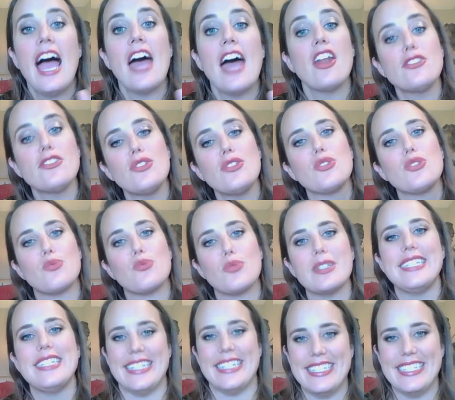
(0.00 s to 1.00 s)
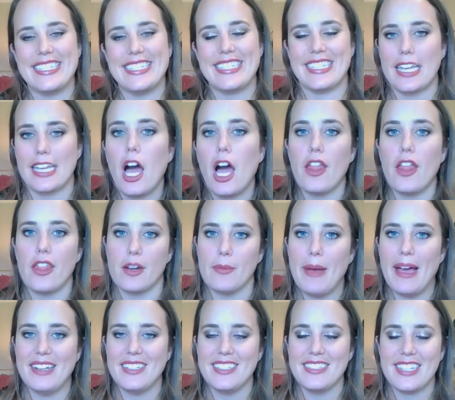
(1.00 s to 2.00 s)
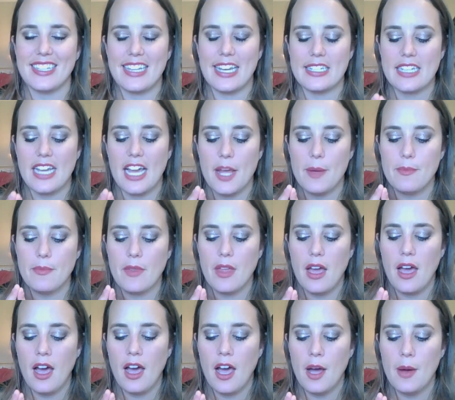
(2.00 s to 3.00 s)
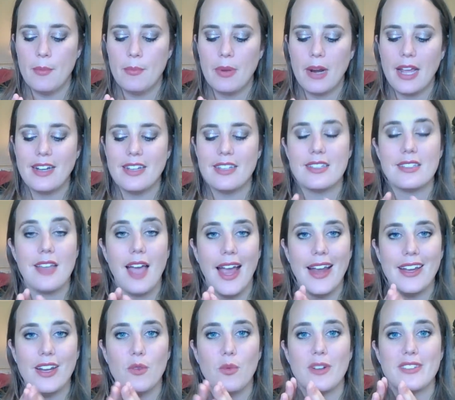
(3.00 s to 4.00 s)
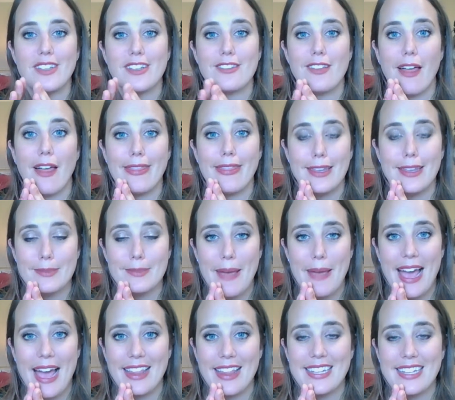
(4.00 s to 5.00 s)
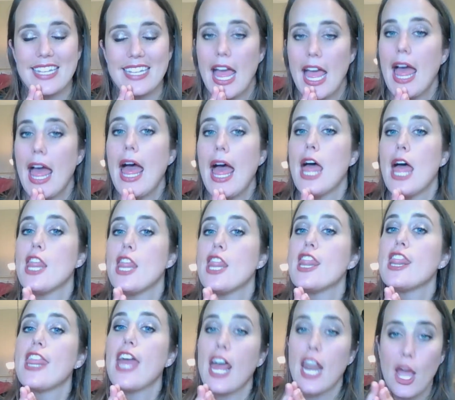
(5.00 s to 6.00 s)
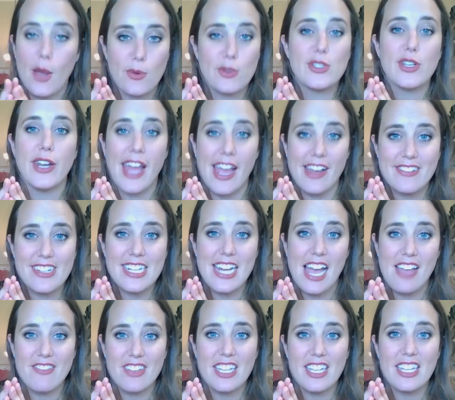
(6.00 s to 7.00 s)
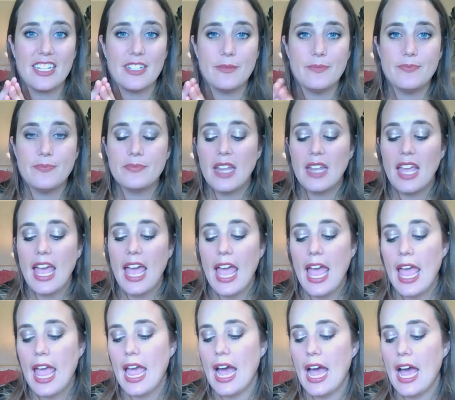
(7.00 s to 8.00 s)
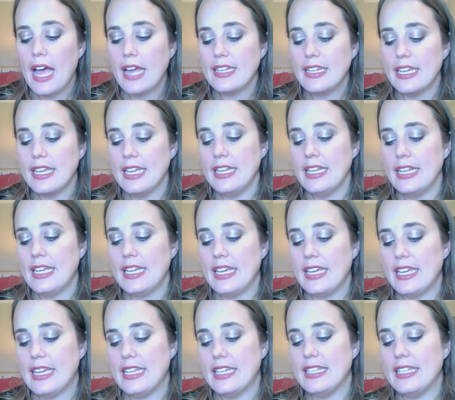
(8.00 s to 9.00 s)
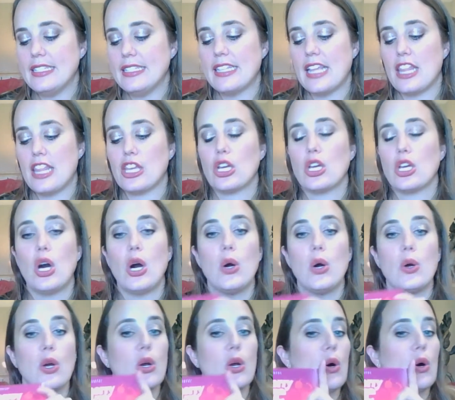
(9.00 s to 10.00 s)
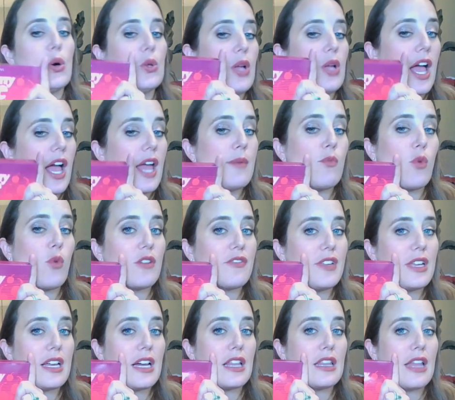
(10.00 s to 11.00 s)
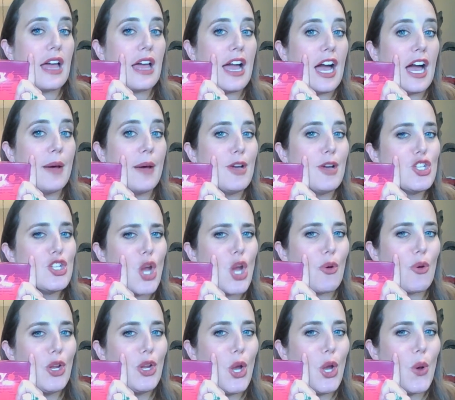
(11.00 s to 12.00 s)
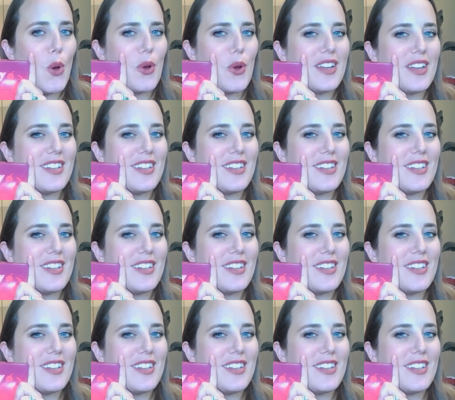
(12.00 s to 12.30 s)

and also I was really into, like, other palettes at that time. Um, but I decided once I saw this palette that I was going to have to dive in. And it is the Coca Cola and Morphe collab Cherry Coke.